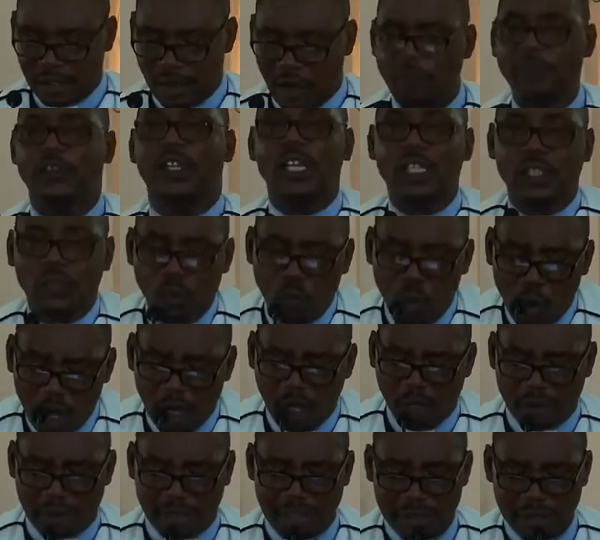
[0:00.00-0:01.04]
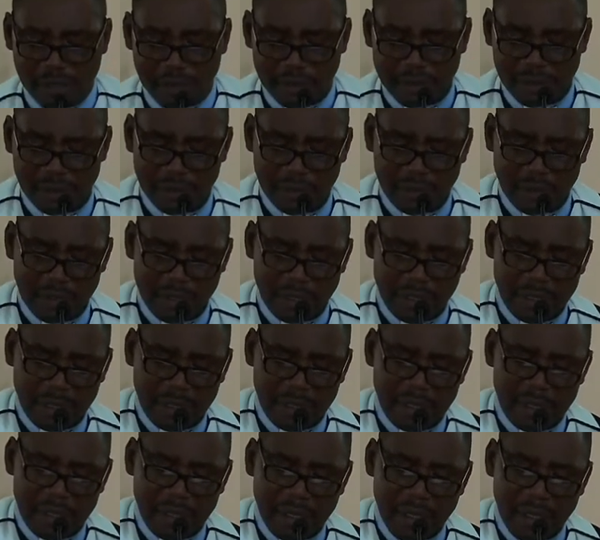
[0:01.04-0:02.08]
of this world,
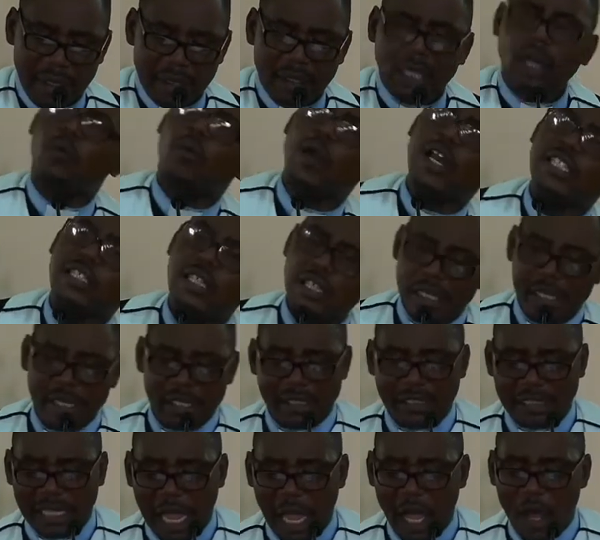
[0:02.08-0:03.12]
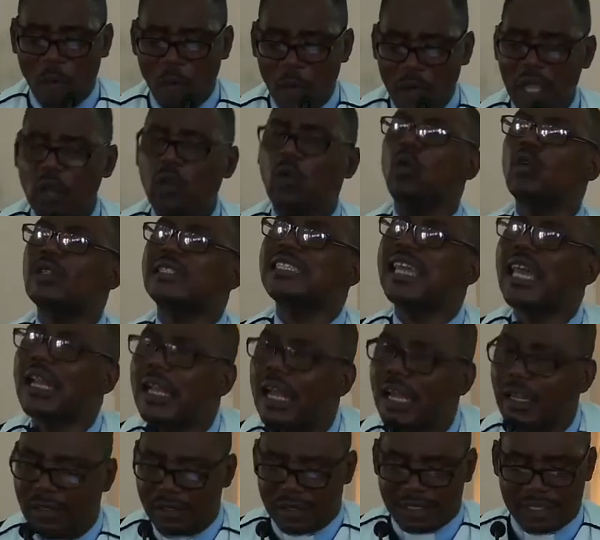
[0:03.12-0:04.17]
the question is, are we good
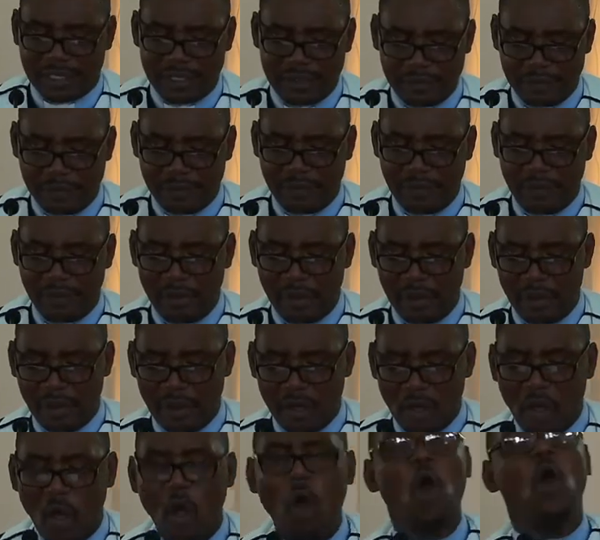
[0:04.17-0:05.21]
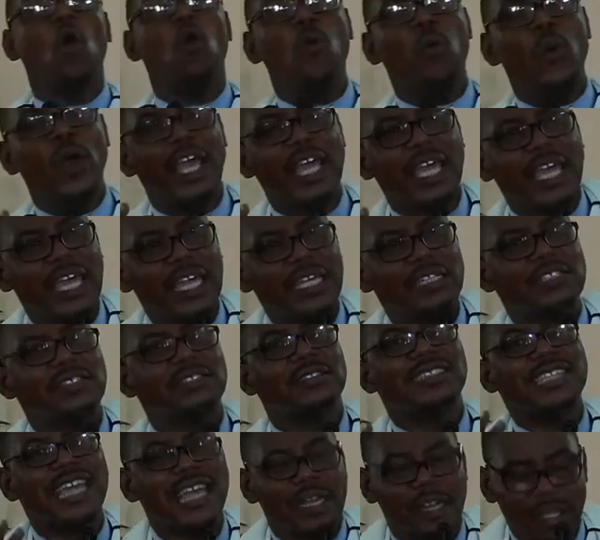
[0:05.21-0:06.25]
tenants or
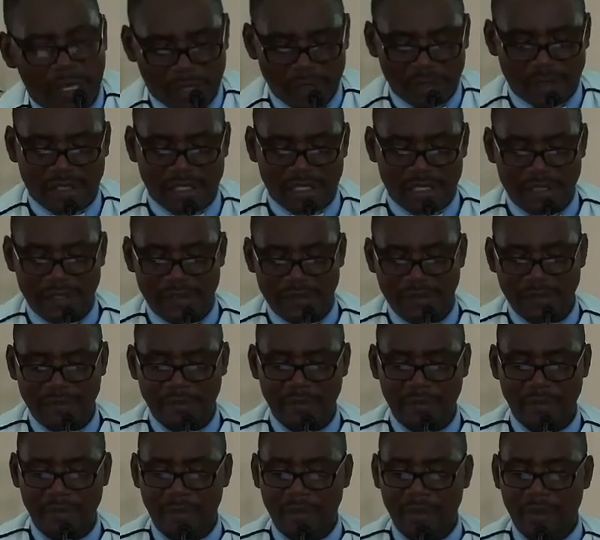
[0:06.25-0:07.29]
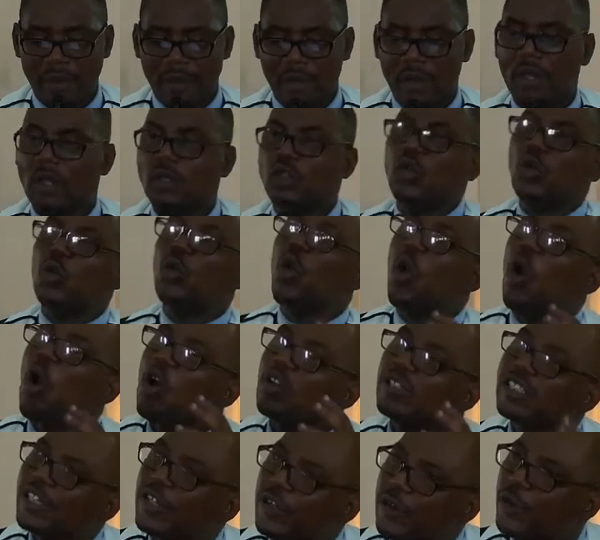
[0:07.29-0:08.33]
wicked tenants to
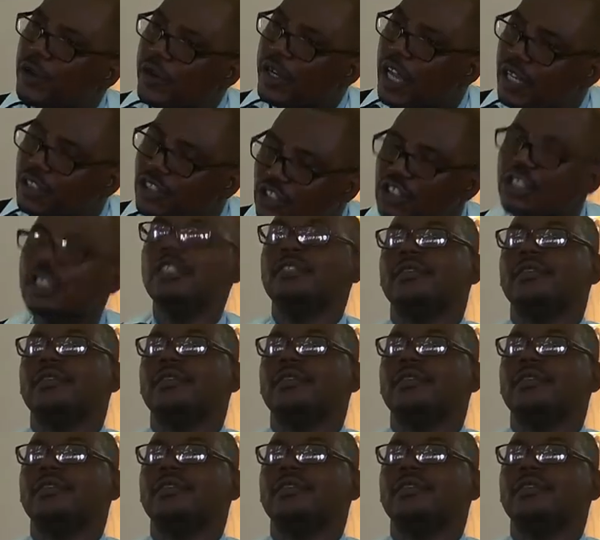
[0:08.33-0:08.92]
God's creation?